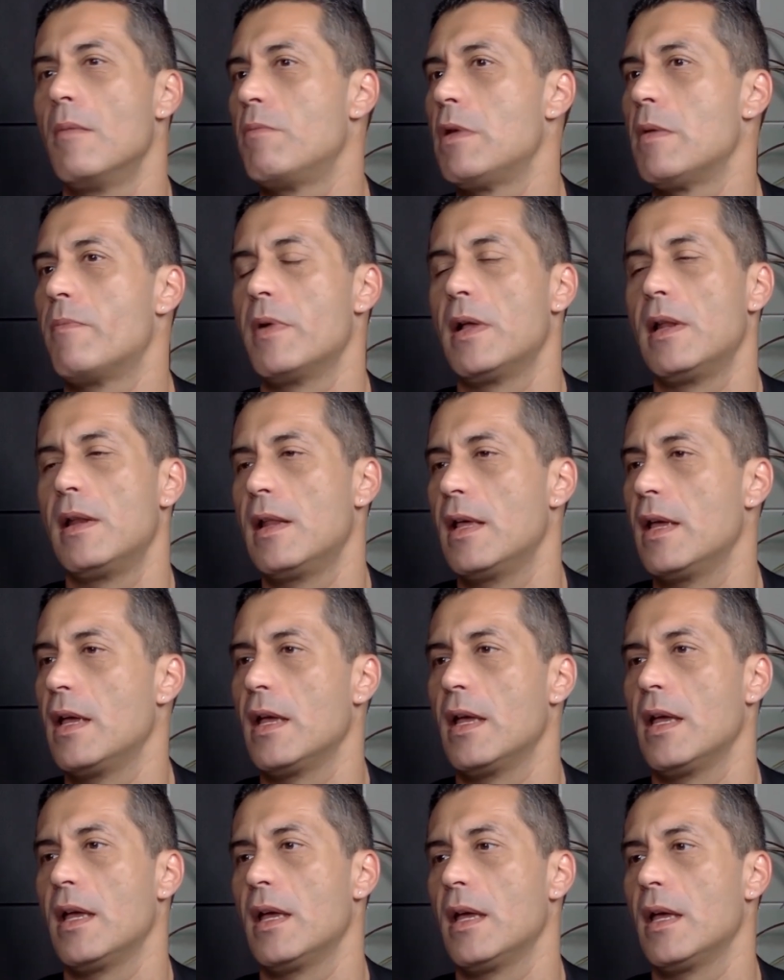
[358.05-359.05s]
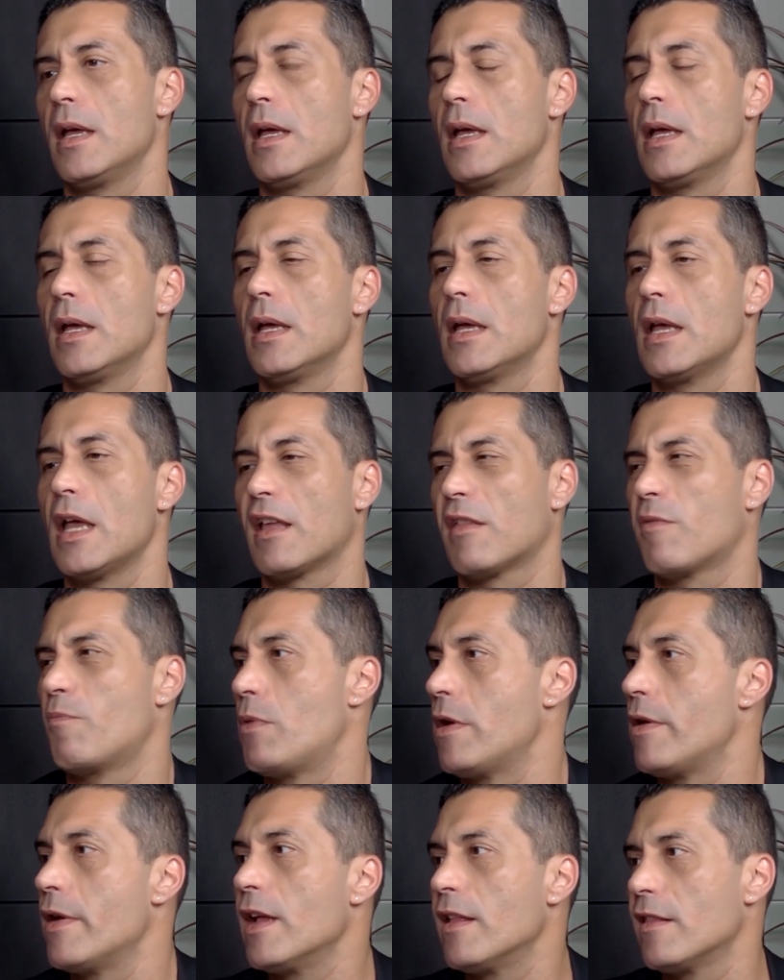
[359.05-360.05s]
People
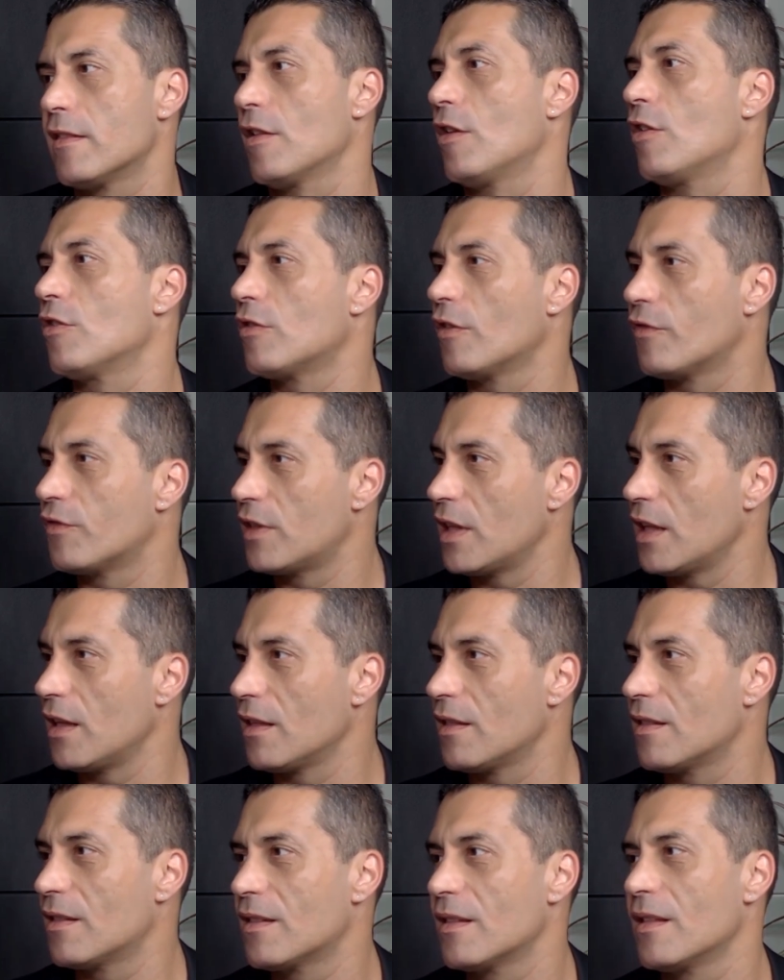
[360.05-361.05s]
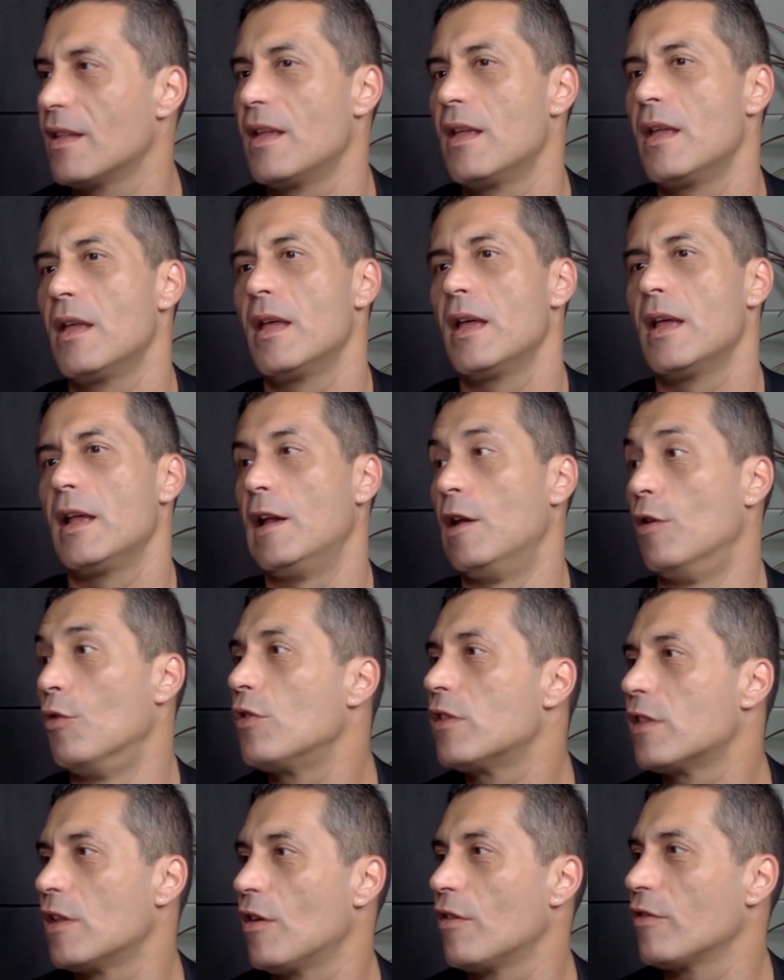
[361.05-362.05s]
experience a lot of things,
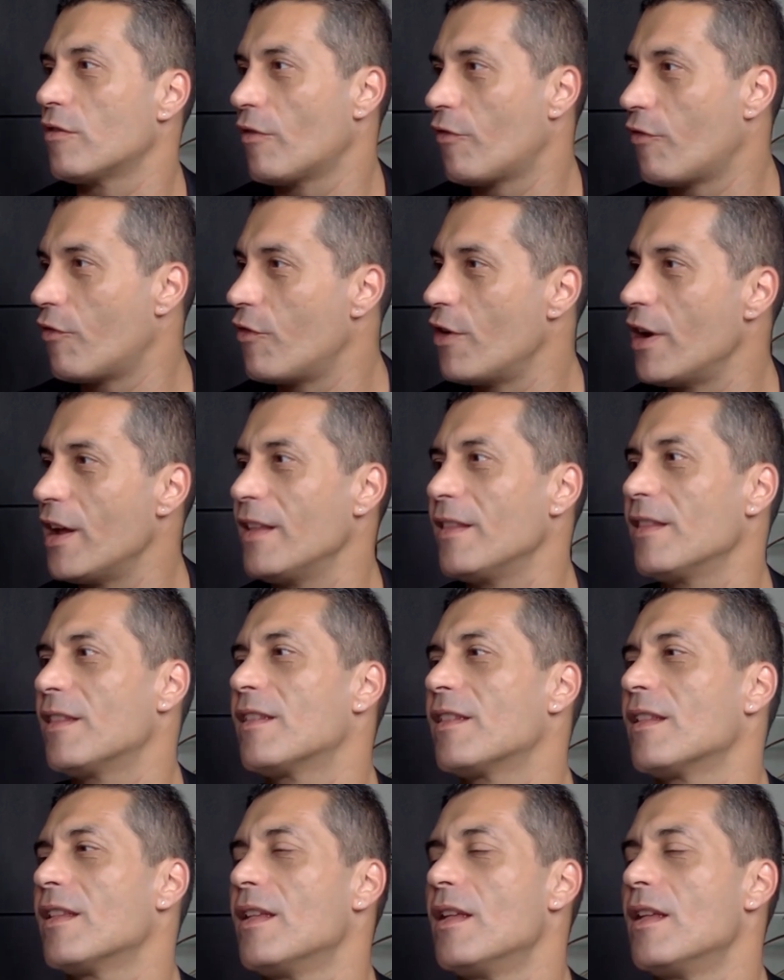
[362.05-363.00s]
lose a lot of friends.